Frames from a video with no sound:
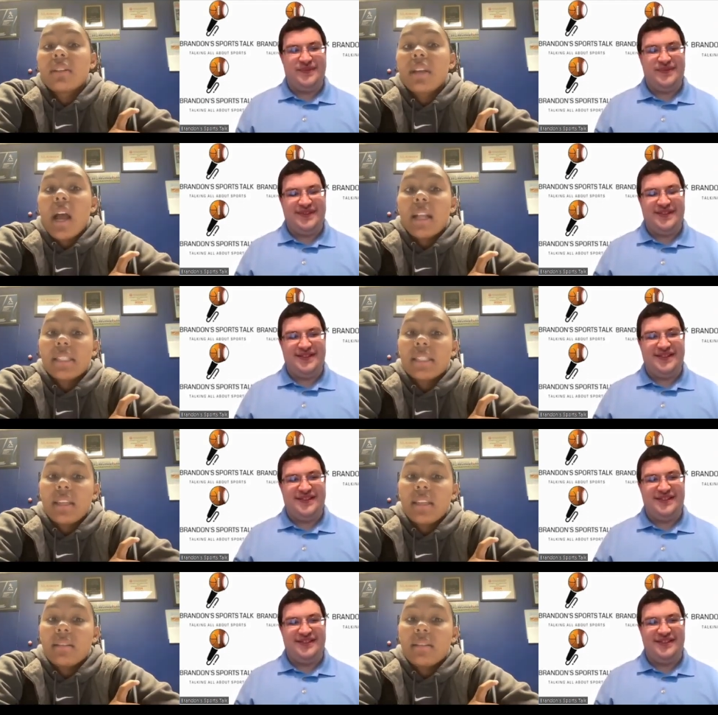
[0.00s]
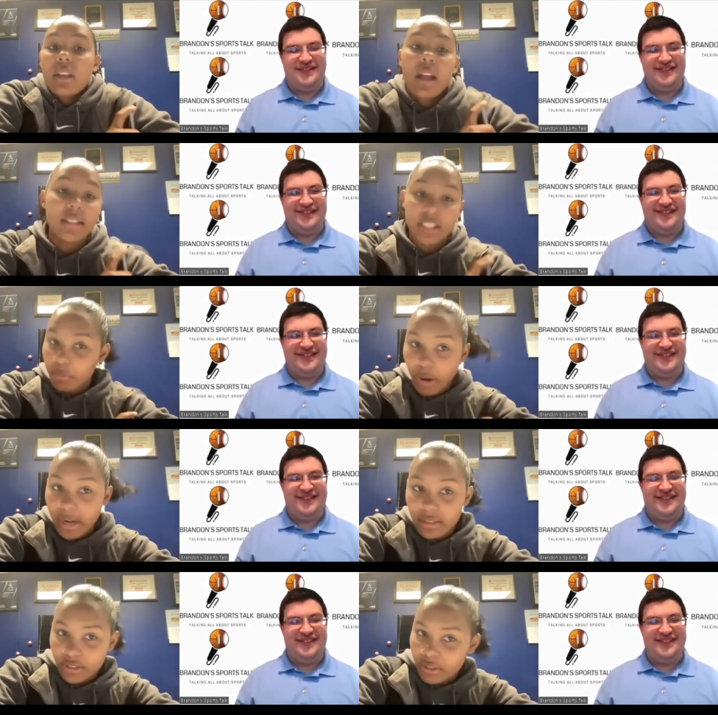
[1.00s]
Speaker 1: constant
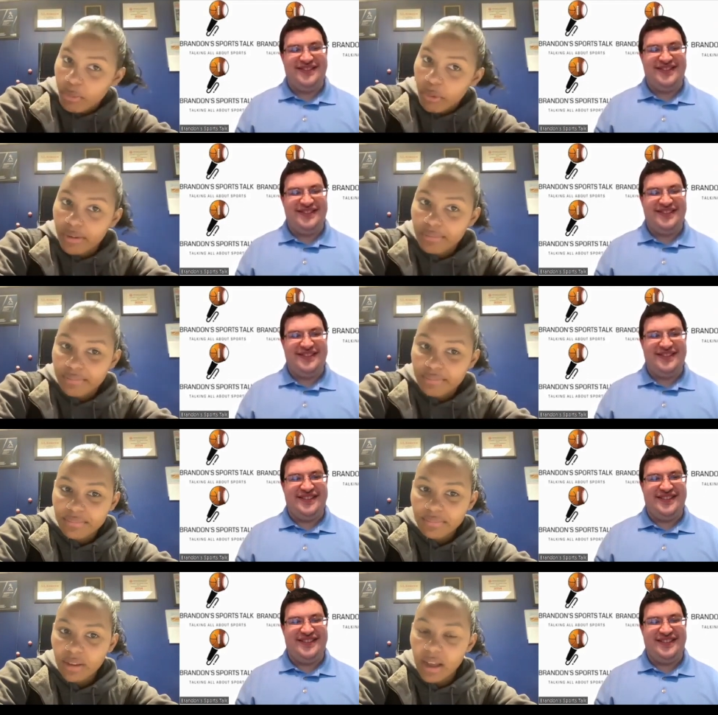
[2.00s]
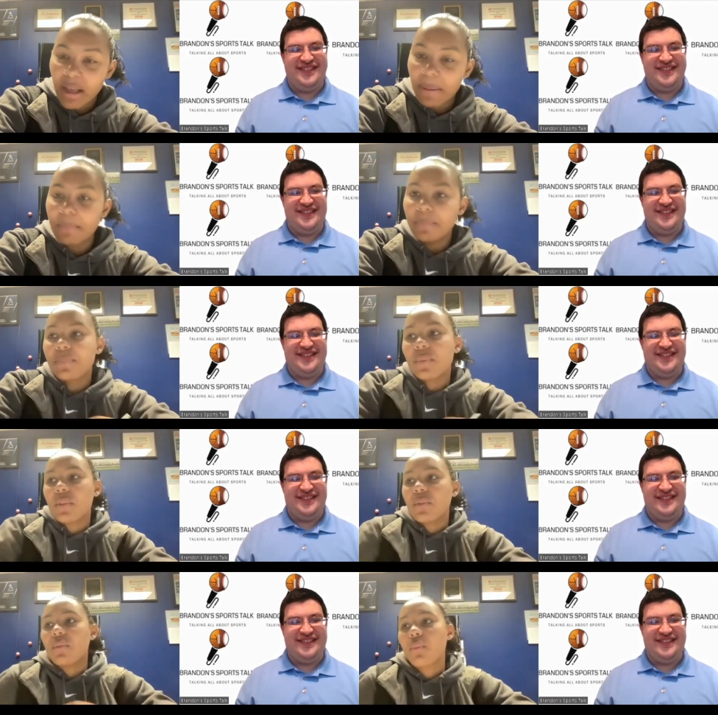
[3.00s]
practice is important.
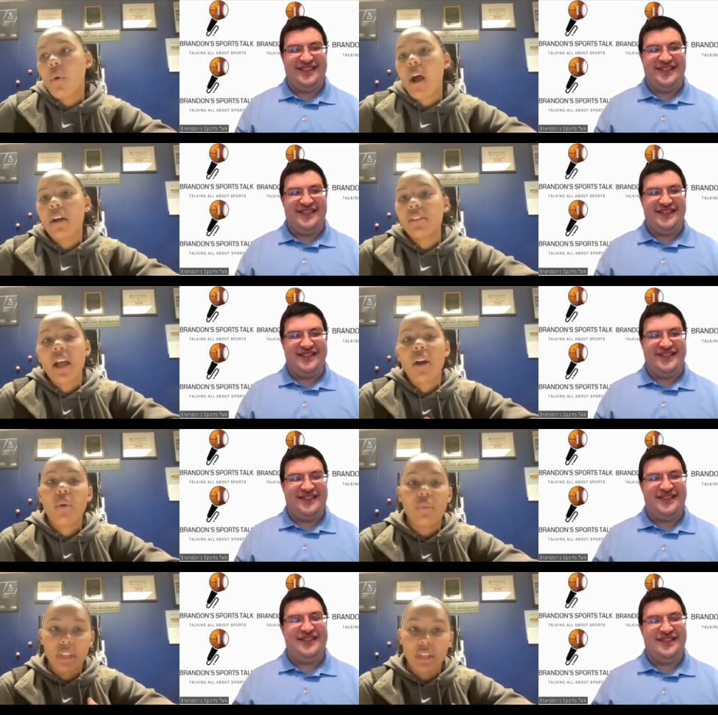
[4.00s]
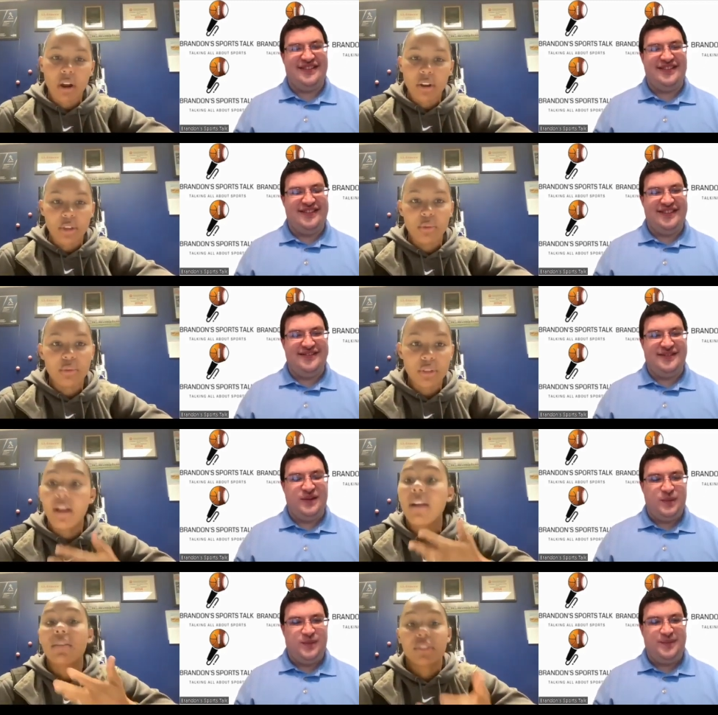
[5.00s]
While not only are you,
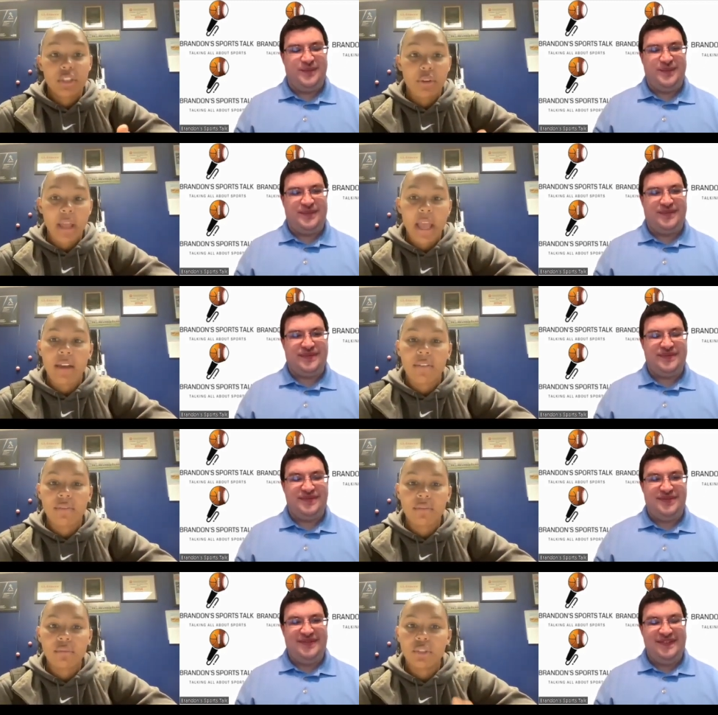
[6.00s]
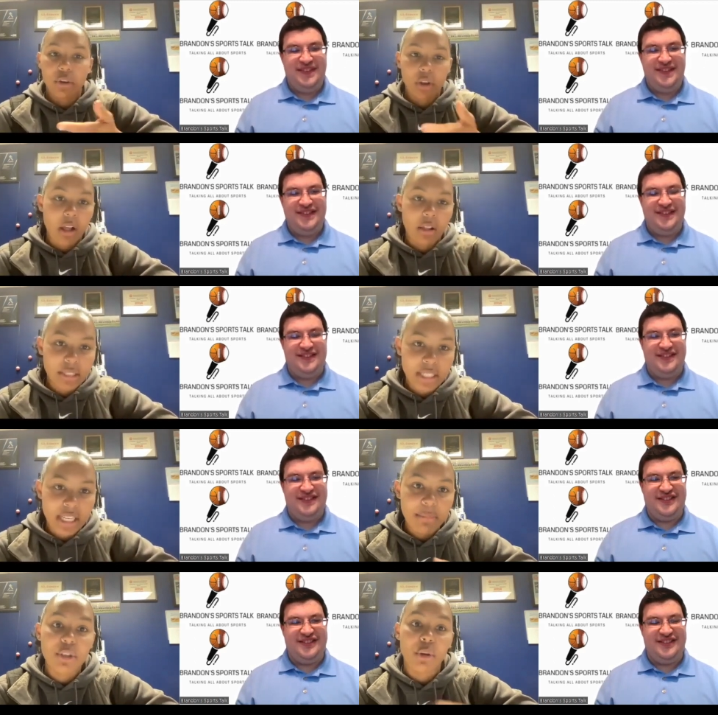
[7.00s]
obviously you have your college
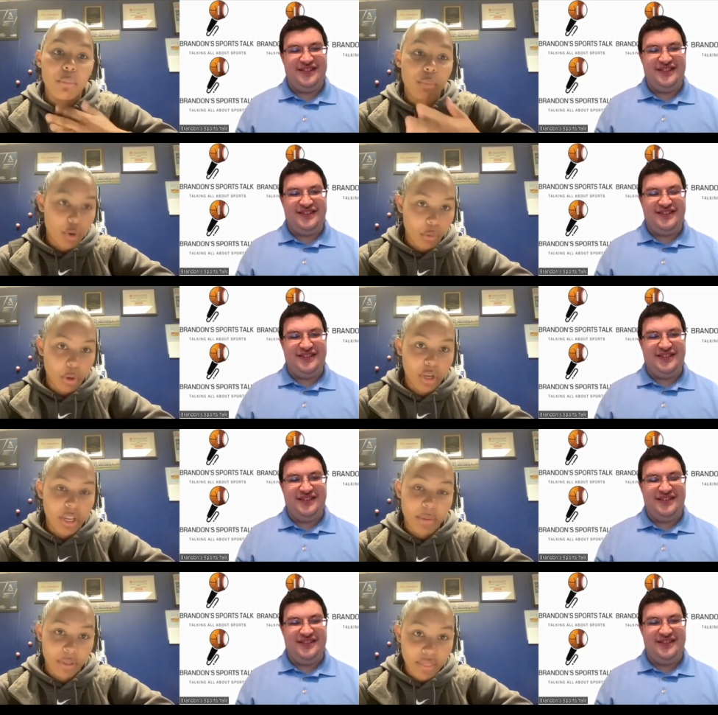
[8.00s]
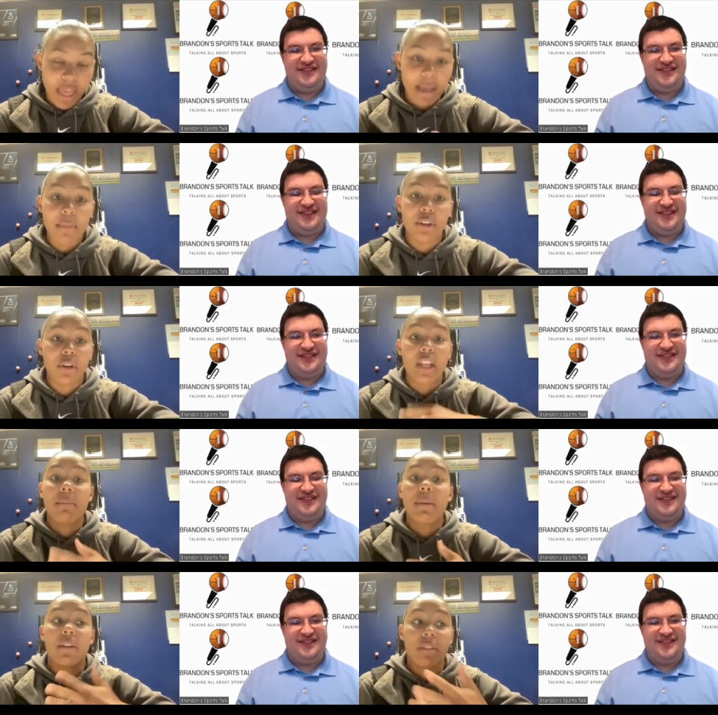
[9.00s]
team and you're working with them and you're
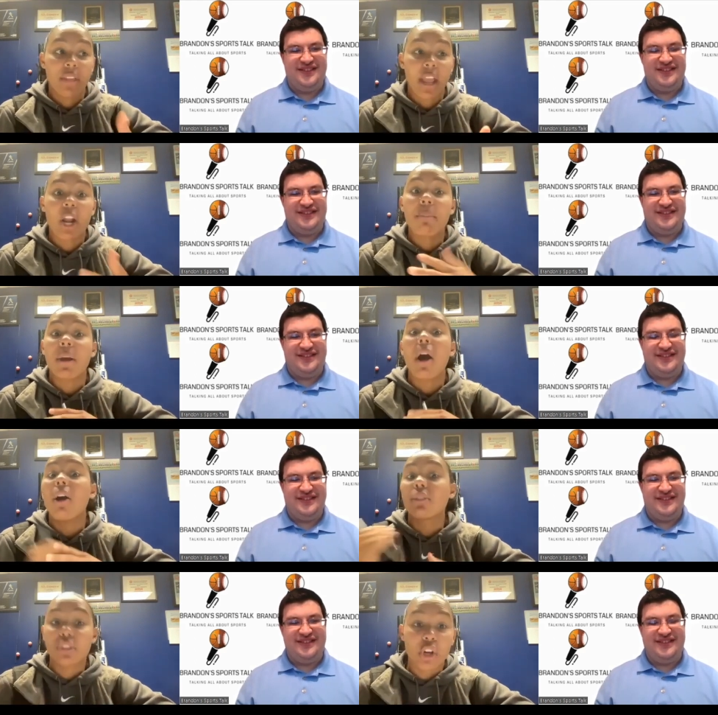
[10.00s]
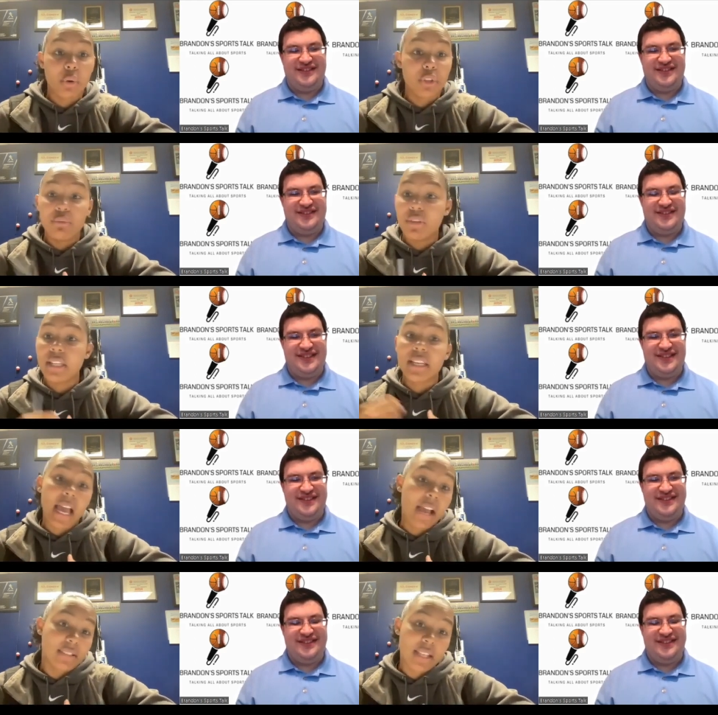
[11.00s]
getting better there, but also you need
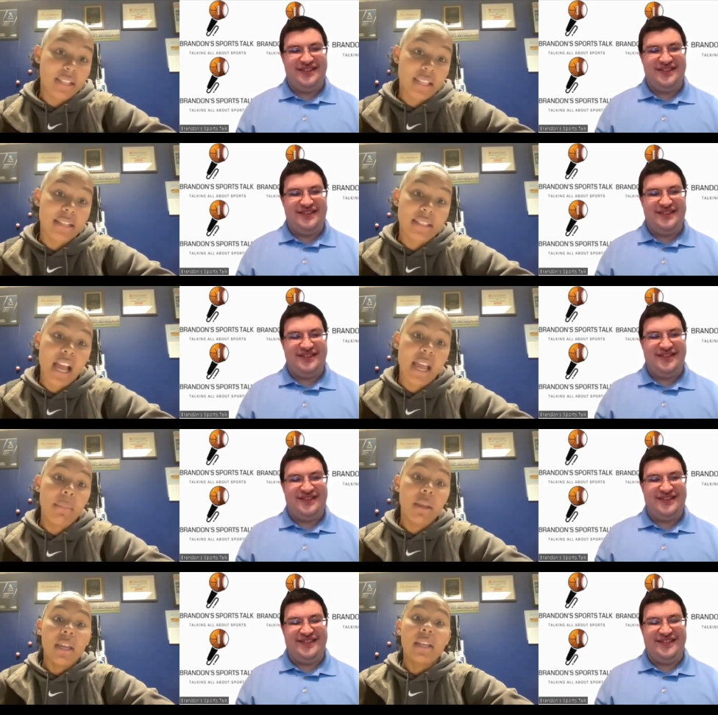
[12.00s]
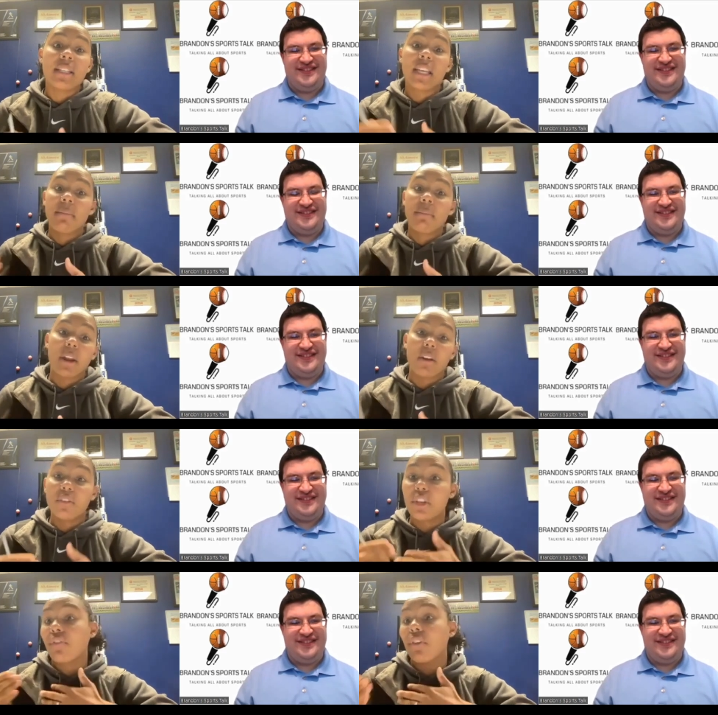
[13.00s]
to set aside time to get better
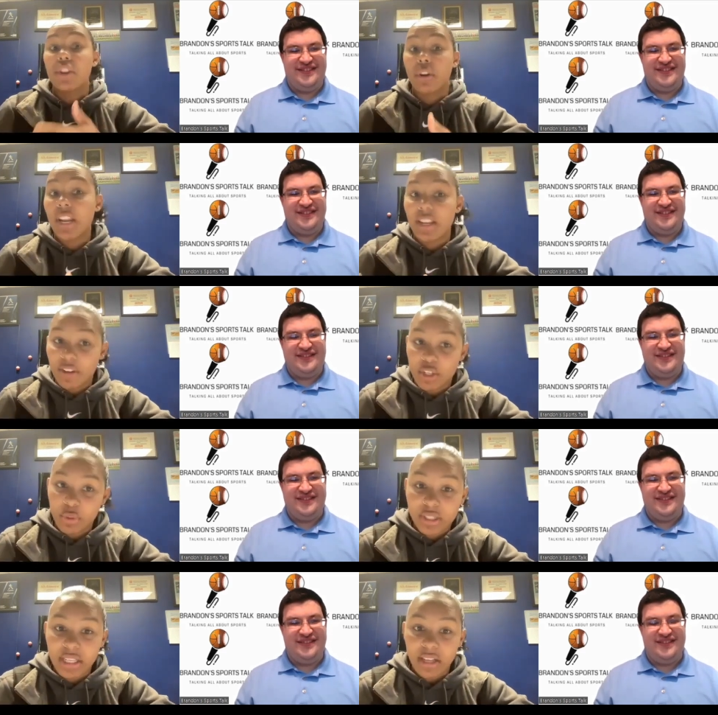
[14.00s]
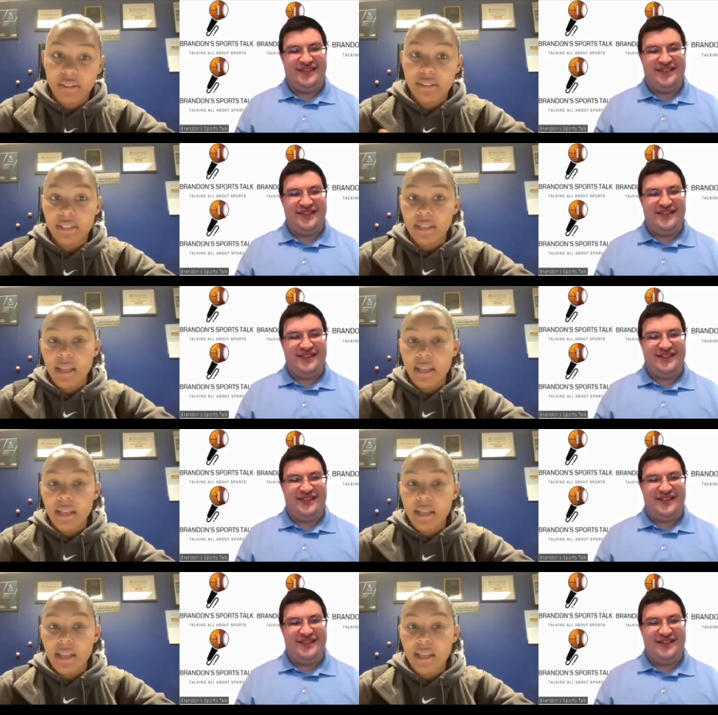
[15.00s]
for your individual skills.